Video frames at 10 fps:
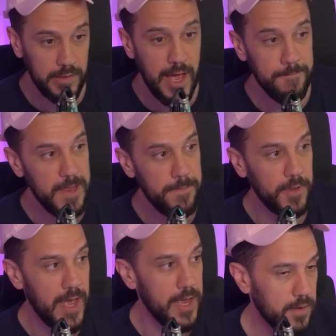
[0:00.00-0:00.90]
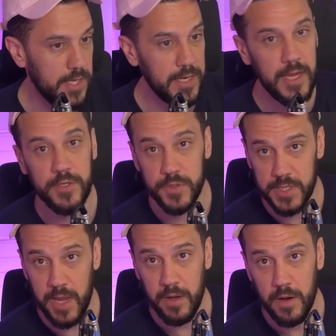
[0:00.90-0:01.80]
A lot of people at Tatakai
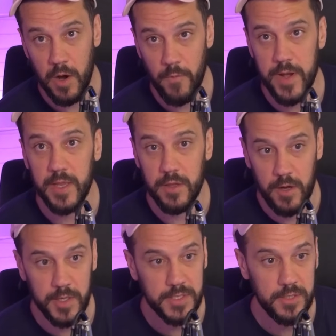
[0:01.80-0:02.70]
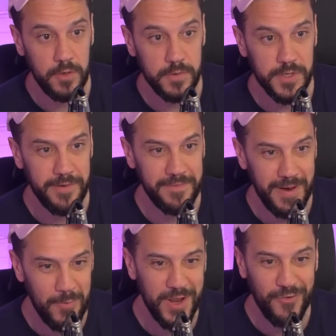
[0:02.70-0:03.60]
Tuesday are running the Hautes too. So
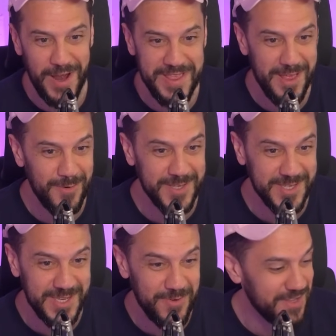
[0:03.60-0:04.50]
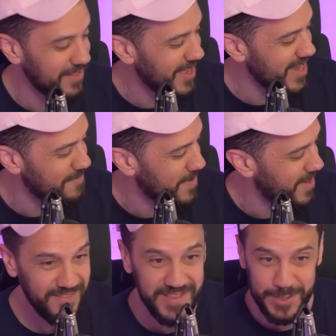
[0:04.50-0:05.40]
I want to try the other ones and see what they're like.
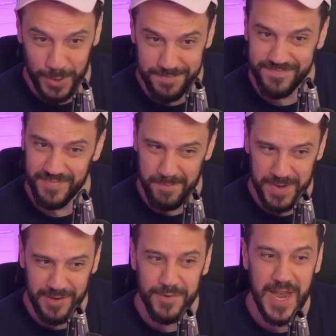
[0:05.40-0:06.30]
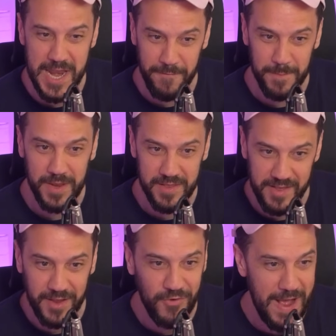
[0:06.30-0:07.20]
But this one, a bit too tiny for me.
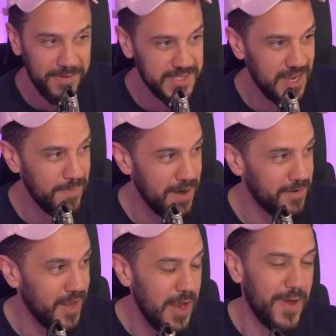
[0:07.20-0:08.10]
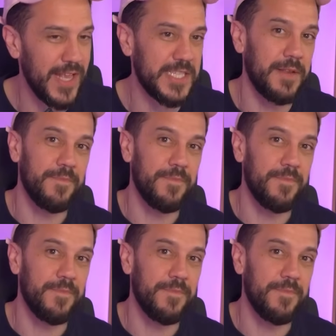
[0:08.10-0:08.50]
It's a good travel stick, but I don't need it. Anyway, that's it.